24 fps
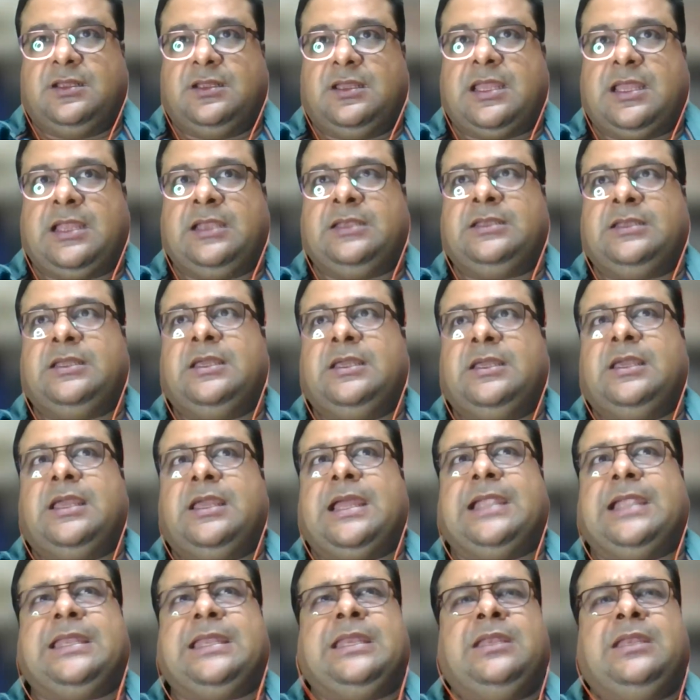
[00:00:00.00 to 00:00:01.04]
and
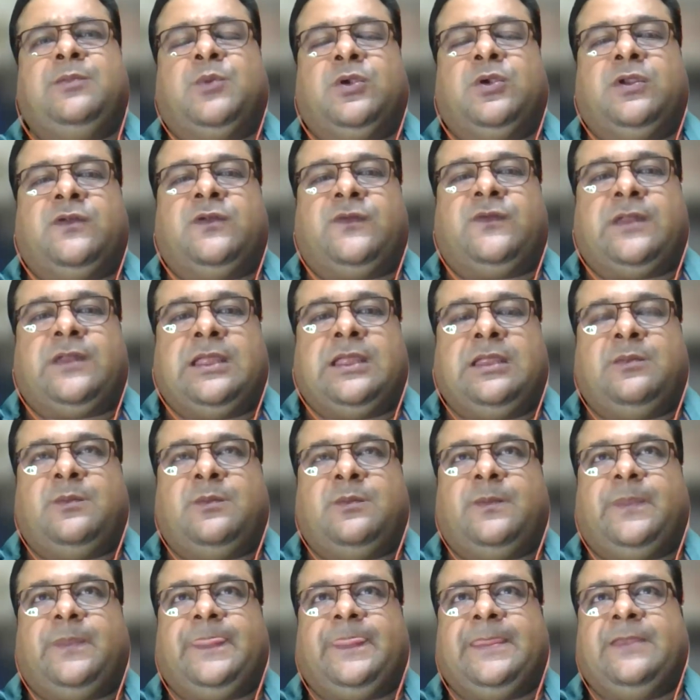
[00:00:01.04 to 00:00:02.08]
at any point of time
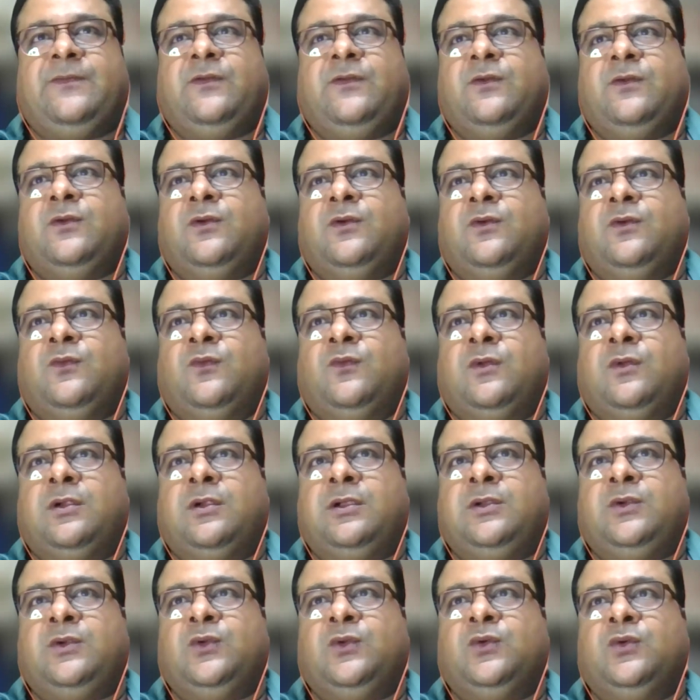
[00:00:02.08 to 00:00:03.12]
if you
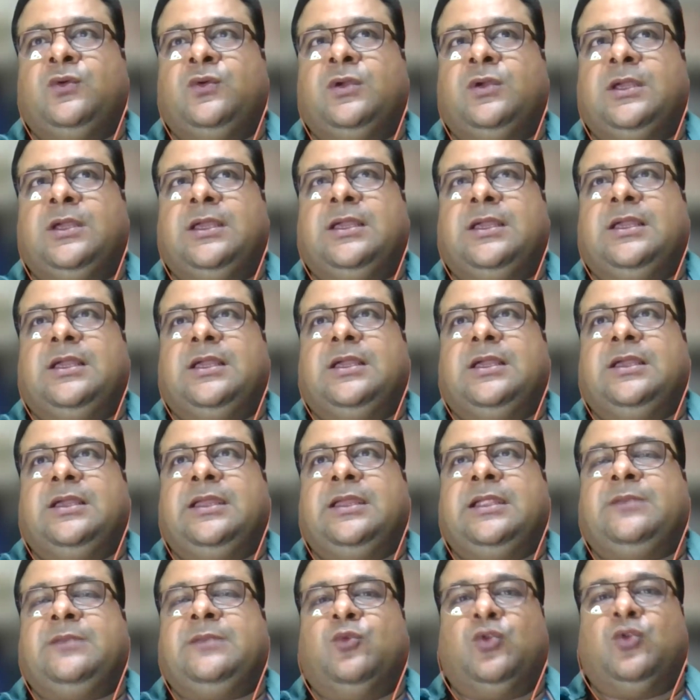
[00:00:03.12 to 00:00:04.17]
want to
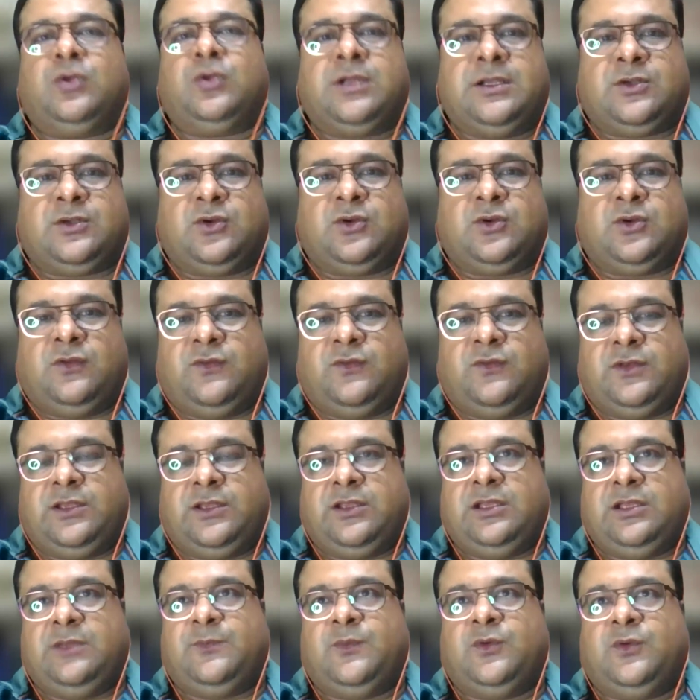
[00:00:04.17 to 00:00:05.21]
get more control over
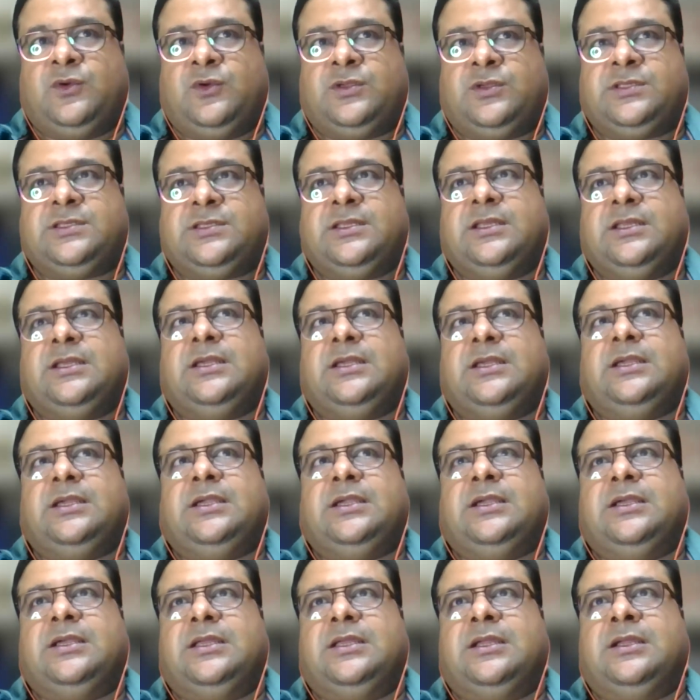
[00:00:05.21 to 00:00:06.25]
your reports
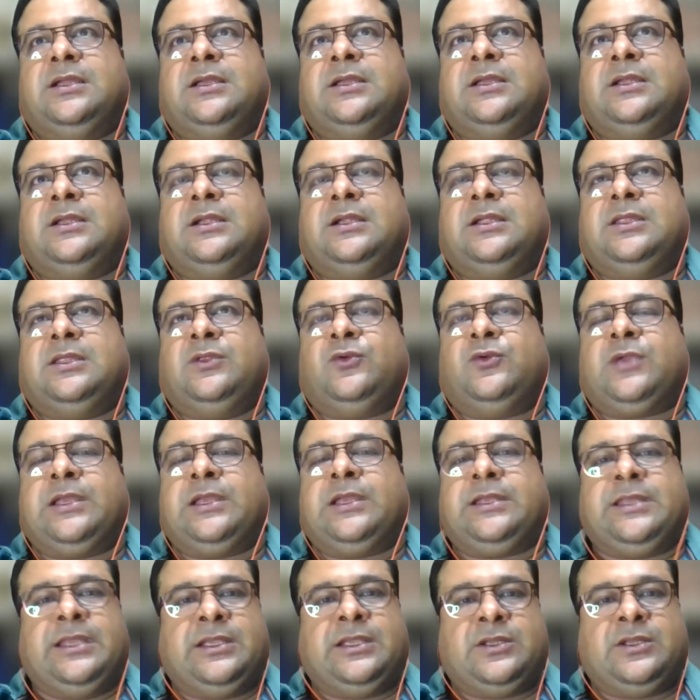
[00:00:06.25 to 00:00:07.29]
uh, you
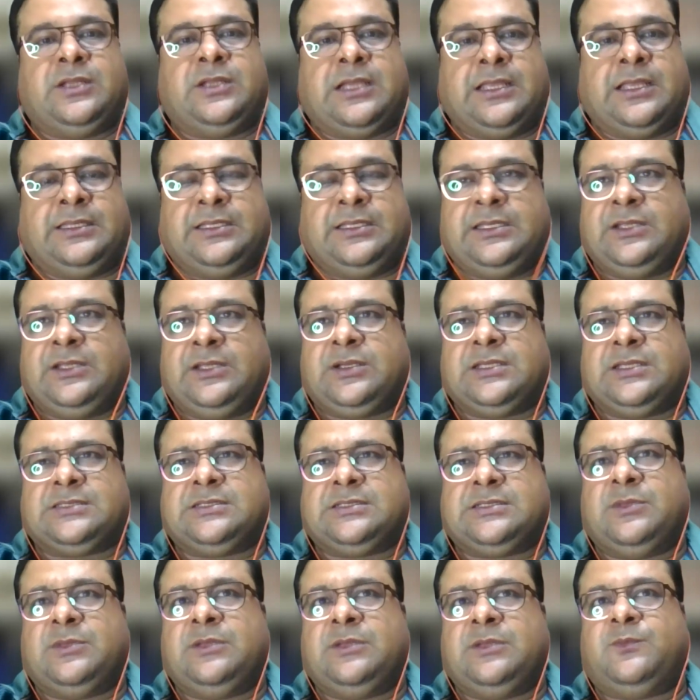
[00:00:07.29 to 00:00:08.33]
can create a, either your
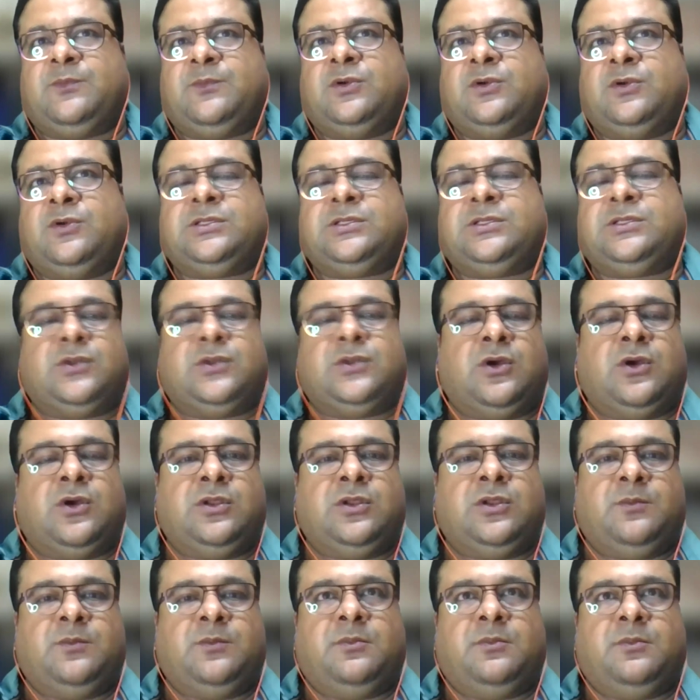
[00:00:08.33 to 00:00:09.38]
custom reports or
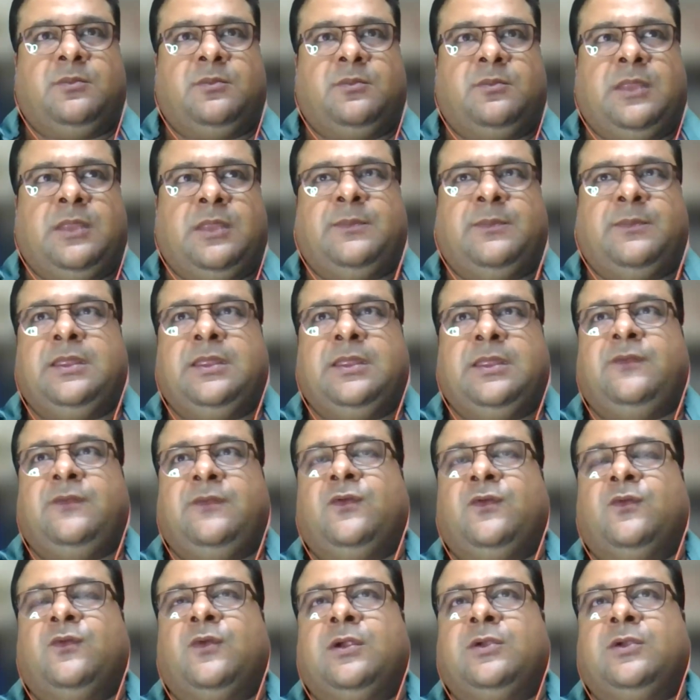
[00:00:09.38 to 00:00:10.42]
maybe if
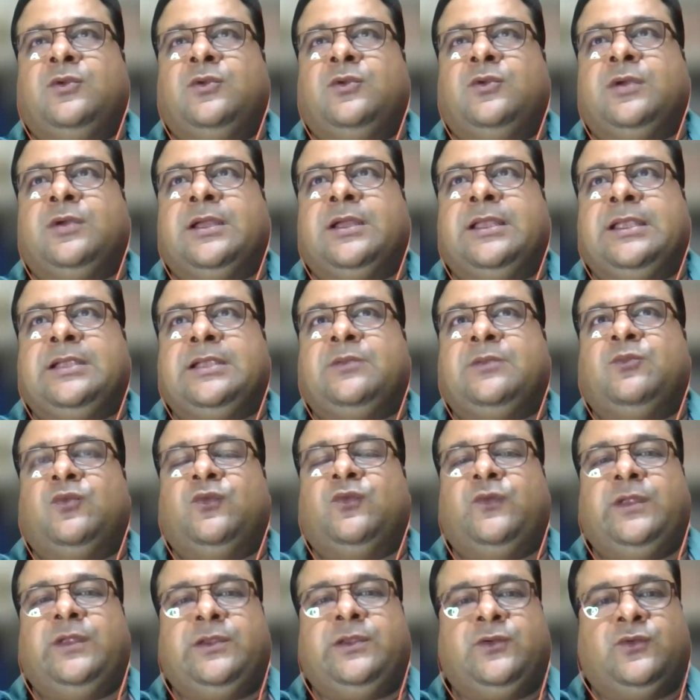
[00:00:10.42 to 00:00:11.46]
you want to connect
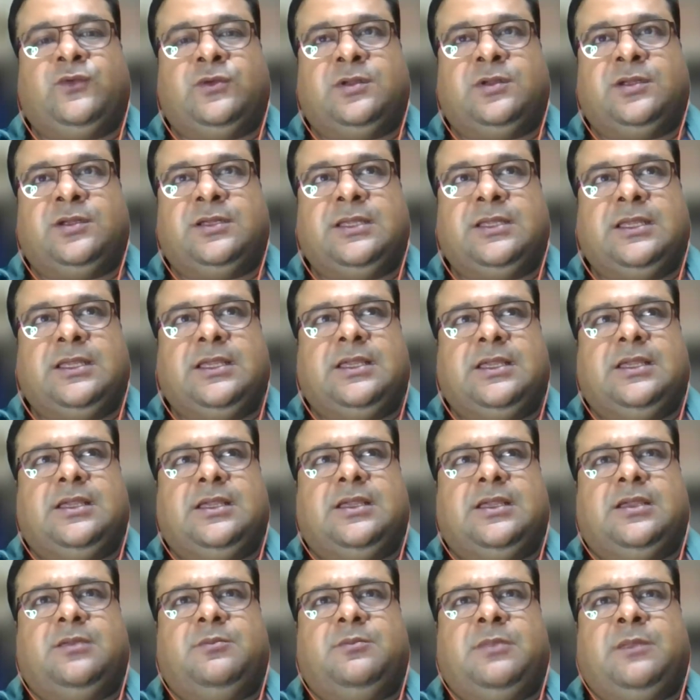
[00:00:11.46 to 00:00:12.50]
Muvi to a
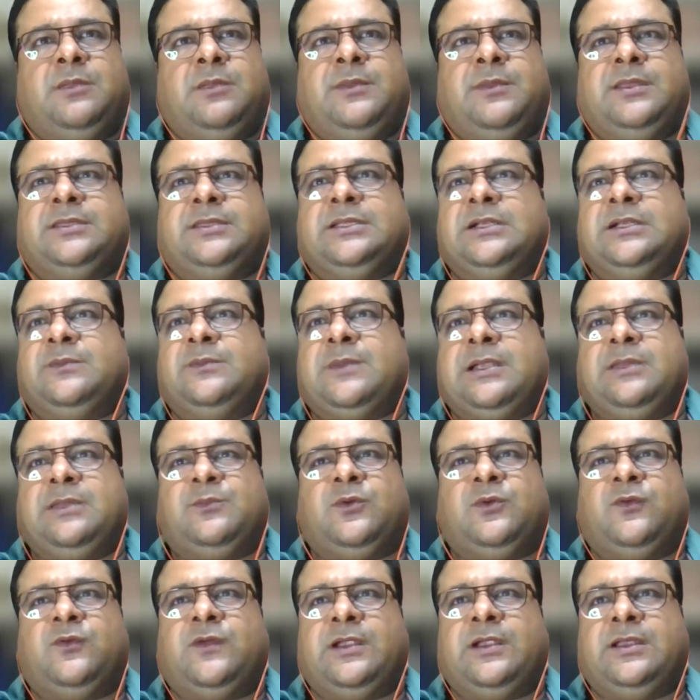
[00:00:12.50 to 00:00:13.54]
maybe a third party
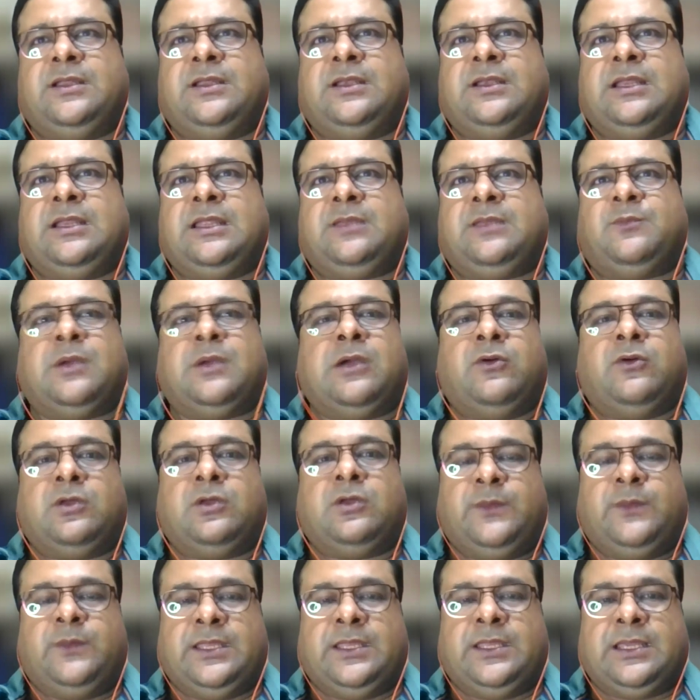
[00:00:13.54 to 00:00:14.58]
provider like power
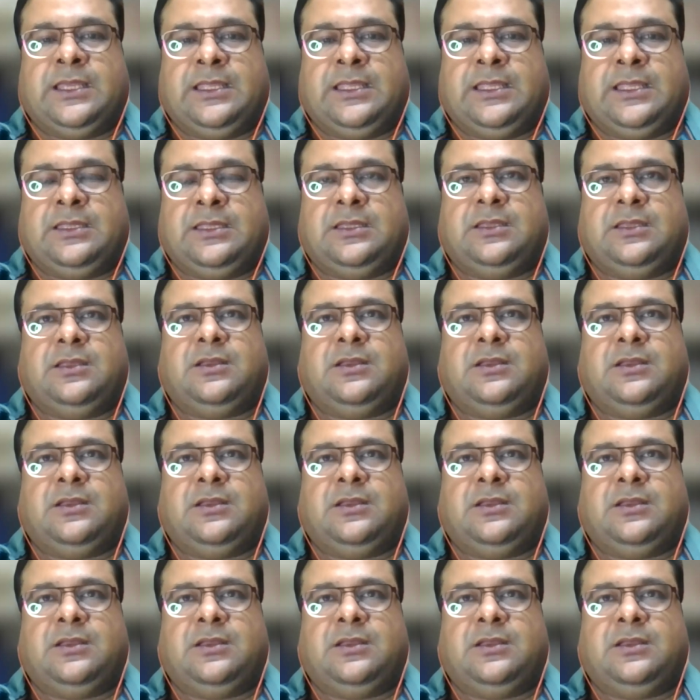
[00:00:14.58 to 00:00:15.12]
bi